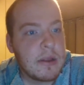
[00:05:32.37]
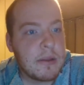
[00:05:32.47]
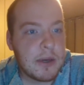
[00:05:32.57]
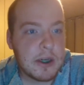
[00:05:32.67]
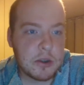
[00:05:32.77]

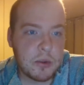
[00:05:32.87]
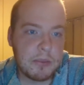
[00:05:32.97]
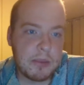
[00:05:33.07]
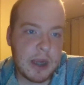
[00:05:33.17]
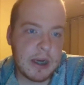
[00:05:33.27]
The mouse
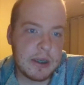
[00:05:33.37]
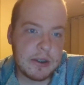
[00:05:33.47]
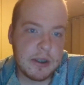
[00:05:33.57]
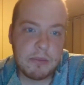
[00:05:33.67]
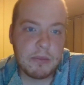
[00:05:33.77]
went back and
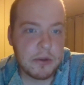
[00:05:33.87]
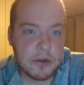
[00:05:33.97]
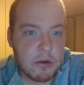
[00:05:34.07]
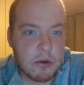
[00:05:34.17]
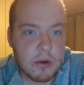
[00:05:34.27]
said,
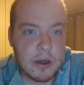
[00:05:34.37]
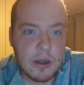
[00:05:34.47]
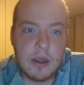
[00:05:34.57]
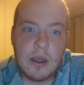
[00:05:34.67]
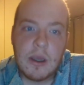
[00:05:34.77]
Mother
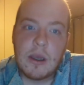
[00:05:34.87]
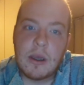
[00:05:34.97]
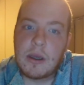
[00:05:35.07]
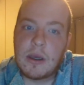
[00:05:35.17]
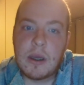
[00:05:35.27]
Corn,
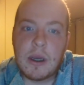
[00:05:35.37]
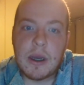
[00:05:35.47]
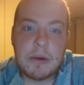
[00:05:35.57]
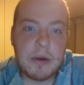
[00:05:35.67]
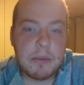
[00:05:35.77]

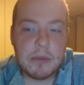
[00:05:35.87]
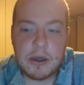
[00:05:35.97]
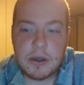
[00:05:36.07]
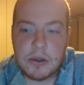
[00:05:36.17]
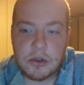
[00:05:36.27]
I ran my
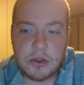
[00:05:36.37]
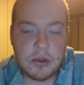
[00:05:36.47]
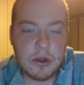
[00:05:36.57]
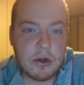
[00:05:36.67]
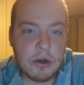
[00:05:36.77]
nose
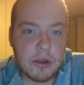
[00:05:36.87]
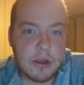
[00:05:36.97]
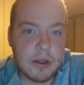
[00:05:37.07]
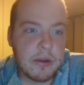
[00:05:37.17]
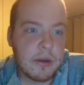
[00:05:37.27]
through the
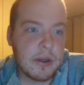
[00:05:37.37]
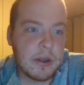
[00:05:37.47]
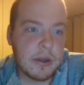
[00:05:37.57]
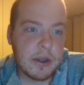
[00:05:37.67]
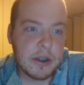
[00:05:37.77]
earth
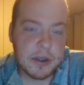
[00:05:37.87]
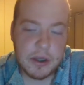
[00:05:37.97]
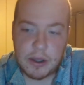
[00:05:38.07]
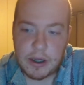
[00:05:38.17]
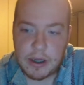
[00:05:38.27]
until I
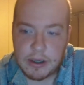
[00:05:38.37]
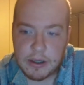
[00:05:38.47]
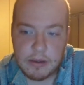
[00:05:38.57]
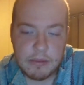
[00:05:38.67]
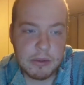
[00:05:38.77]
saw light,
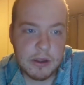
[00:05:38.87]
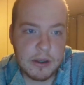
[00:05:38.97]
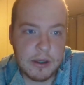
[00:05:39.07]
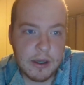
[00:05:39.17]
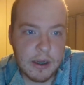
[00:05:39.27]
but
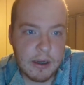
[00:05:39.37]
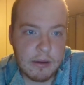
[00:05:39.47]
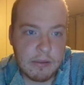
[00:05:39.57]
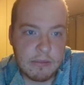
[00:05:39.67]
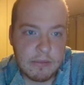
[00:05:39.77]
the
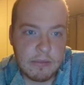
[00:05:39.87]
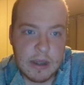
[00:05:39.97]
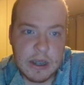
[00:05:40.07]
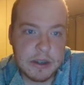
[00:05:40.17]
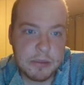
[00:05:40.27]
digging
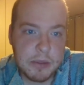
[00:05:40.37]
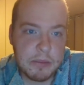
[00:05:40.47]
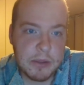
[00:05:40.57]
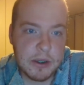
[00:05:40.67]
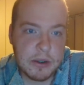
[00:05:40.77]
has
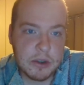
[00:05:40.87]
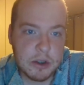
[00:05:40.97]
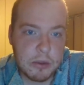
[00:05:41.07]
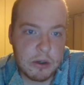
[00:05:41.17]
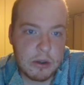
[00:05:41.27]
made my nose
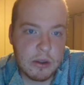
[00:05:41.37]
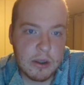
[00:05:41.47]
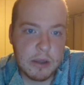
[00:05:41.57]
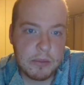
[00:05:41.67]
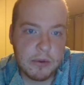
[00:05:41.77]

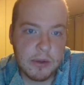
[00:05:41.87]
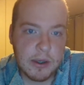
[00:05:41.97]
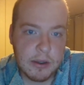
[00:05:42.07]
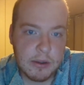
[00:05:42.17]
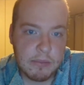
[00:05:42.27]
small and
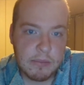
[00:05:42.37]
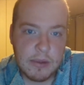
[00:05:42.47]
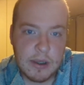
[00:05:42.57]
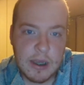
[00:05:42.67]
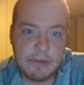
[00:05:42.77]
pointed.
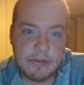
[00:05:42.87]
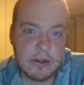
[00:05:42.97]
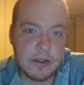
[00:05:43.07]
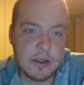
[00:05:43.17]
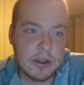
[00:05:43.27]

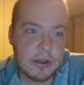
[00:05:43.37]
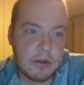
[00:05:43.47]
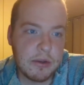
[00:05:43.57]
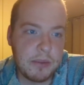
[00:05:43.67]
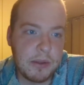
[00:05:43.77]
After this,
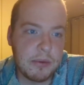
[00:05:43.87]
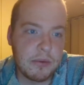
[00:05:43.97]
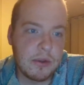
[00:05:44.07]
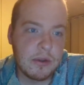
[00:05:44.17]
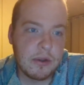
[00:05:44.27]
all the
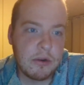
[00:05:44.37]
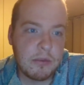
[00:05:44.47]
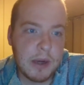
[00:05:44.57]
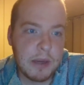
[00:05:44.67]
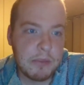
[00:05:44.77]
people will
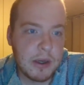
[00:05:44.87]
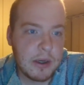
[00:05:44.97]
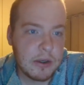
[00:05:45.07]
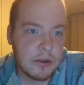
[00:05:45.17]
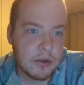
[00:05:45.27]
know by my
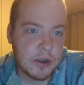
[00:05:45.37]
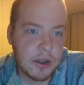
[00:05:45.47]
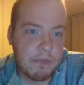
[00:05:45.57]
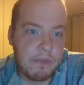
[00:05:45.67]
nose